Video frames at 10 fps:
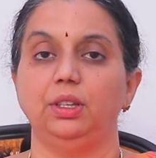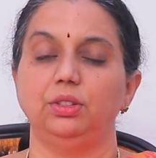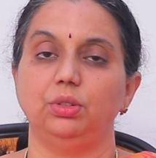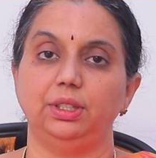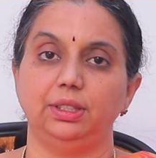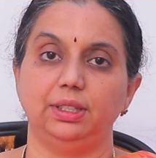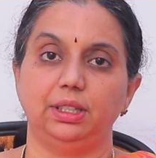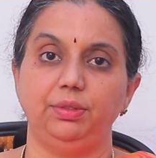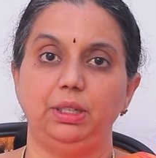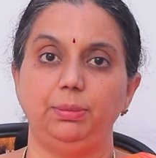So the
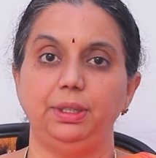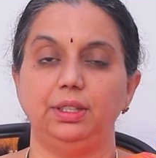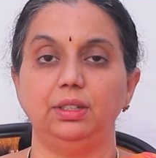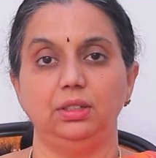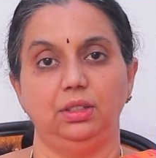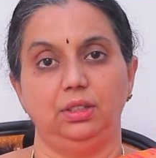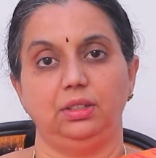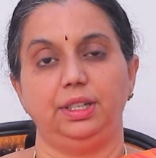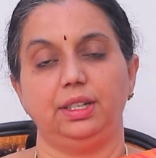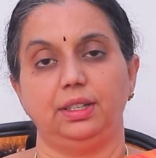third will be the
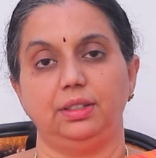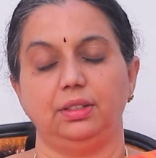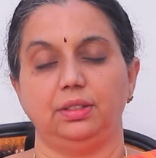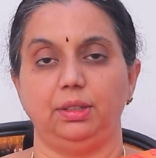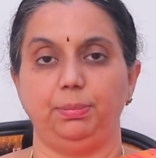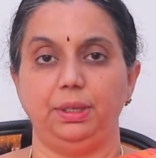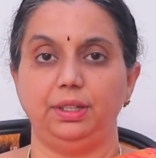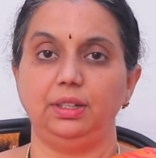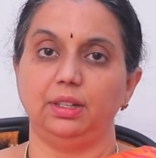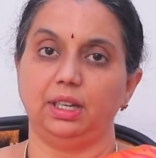
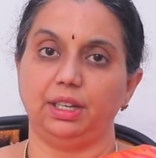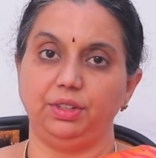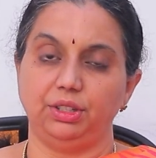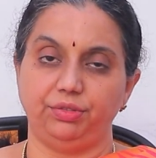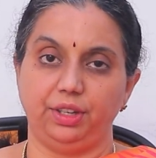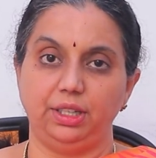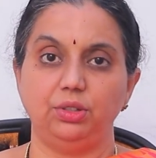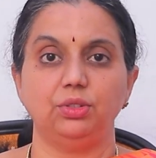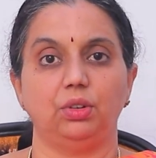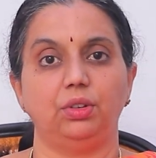repeated IVF
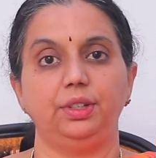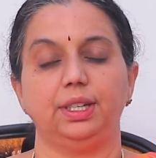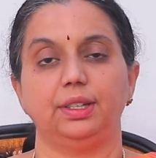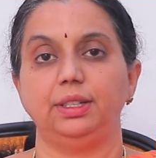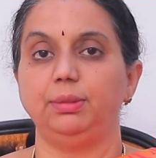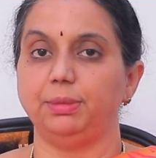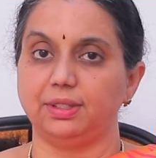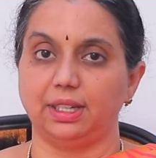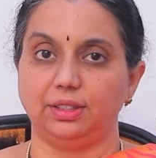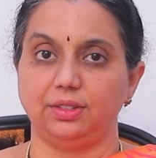failures or recurrent
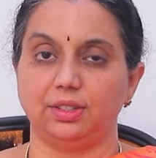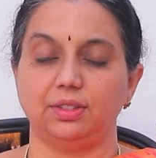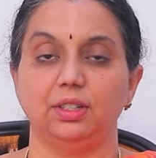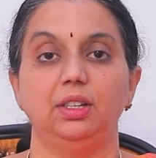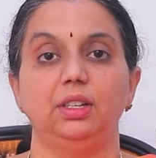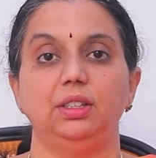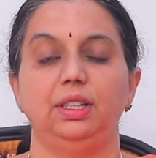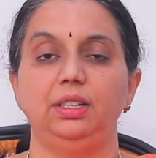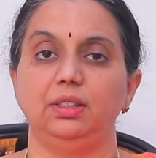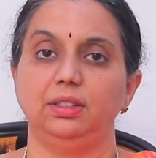miscarriages.
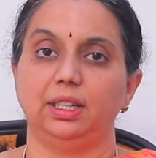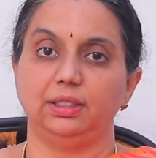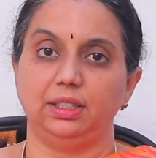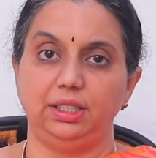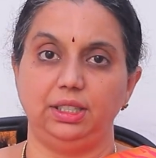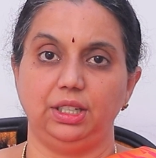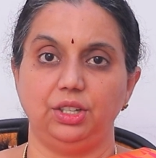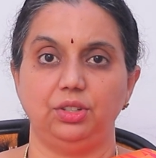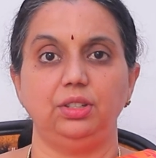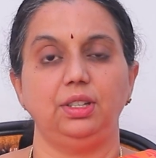Then the other
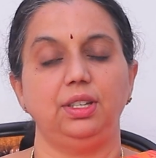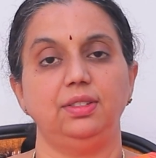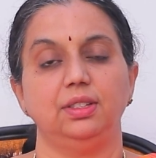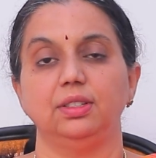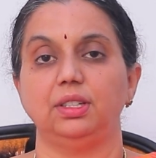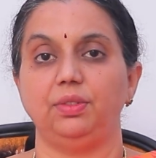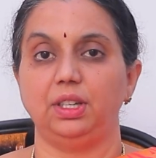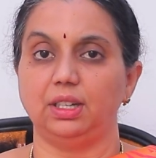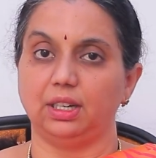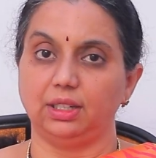indication is
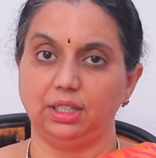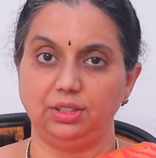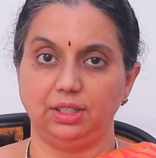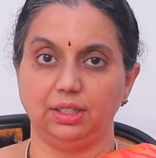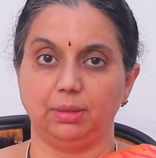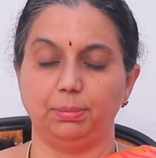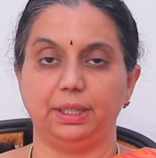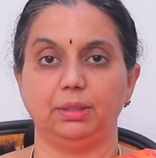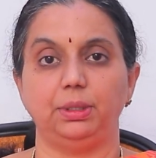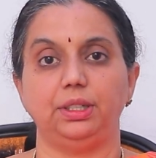severe RH
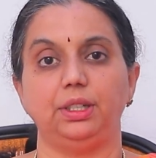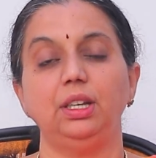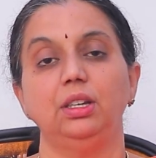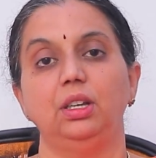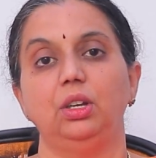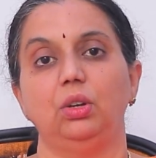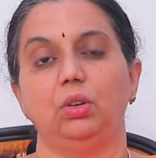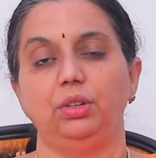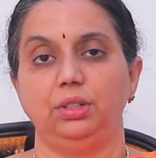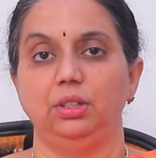incompatibility,
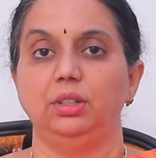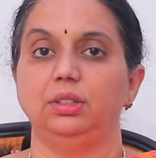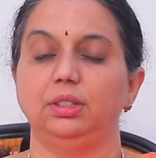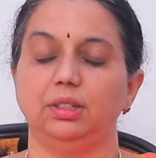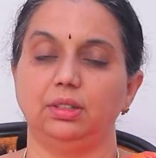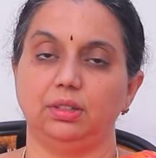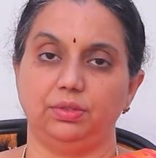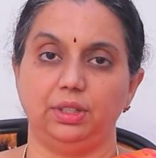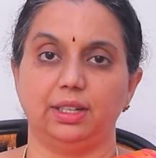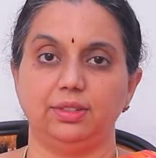or the
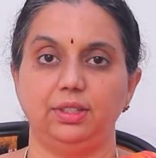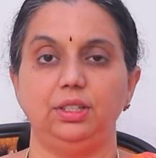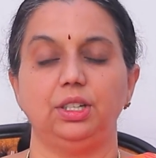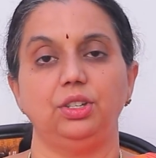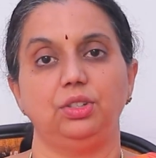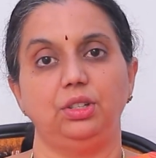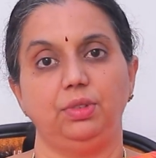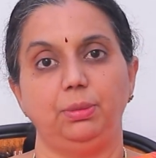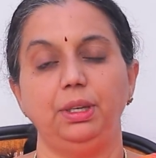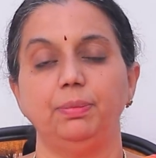last indication
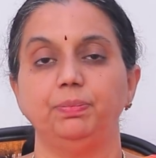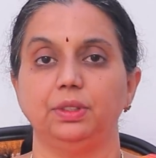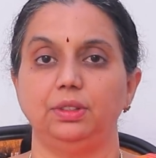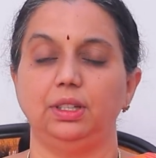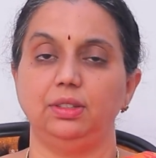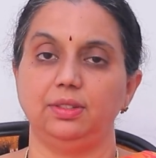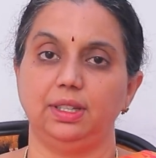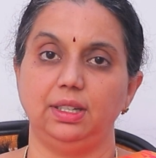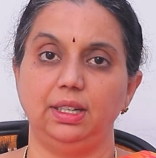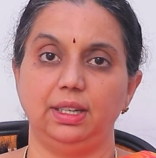will be the
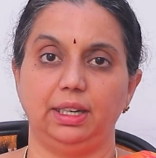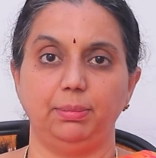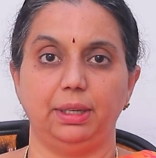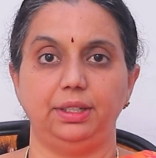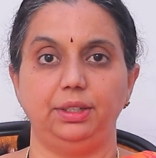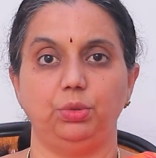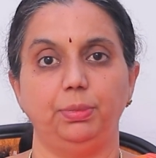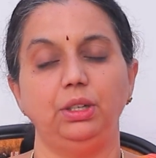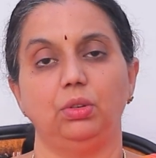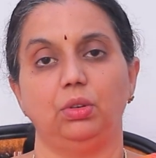single unmarried
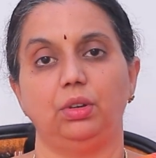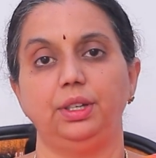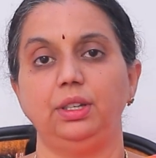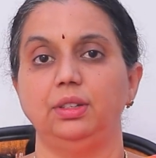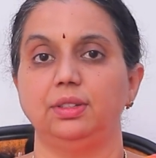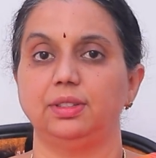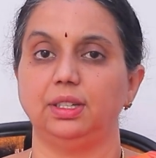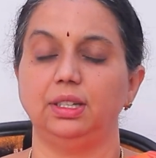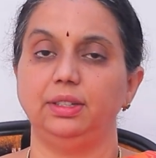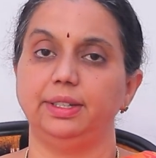woman or a
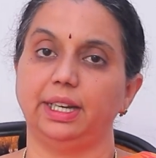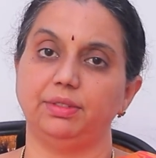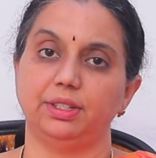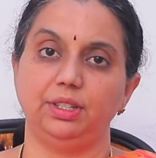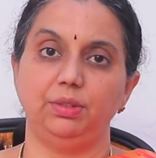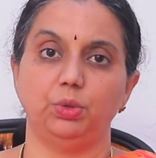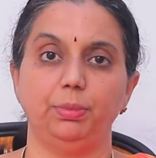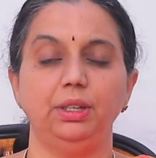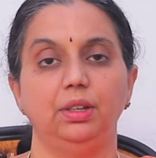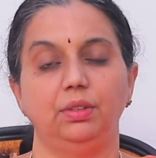single divorcee
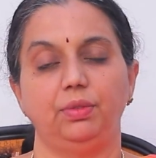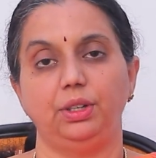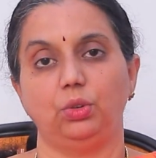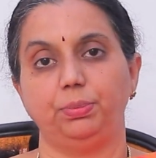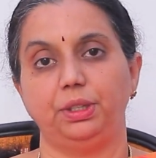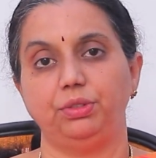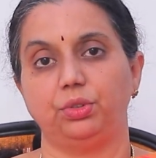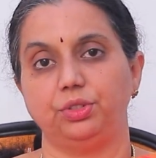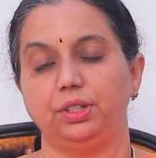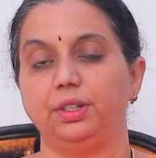woman when opted
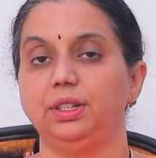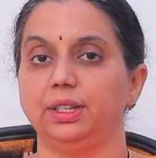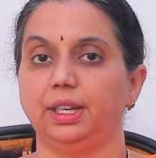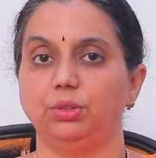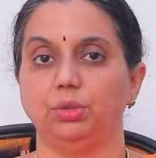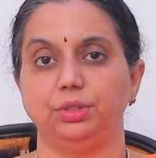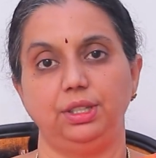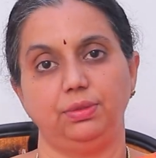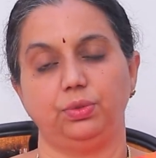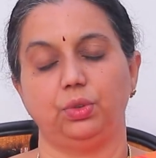for children can go
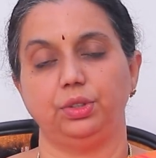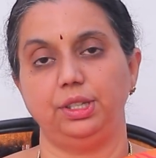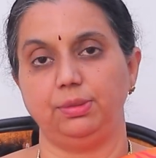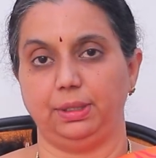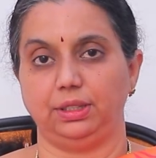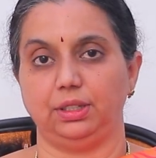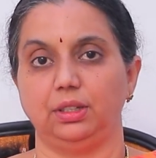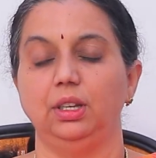for this method.